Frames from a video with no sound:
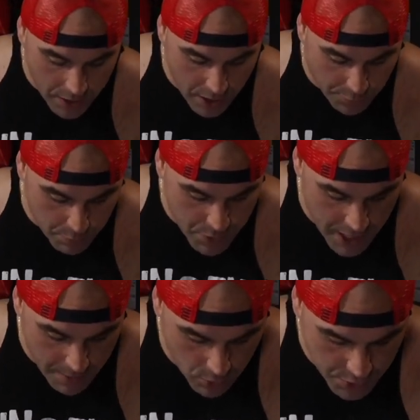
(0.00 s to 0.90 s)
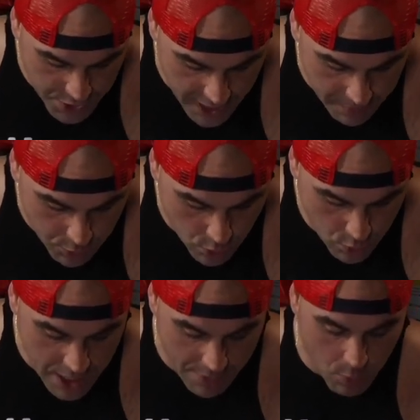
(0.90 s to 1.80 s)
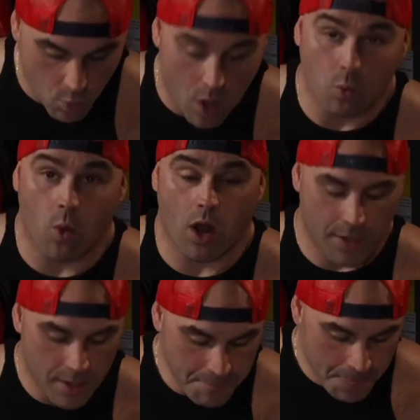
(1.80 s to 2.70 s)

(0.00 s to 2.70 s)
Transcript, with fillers: one here from Samuel Sam two seven one one.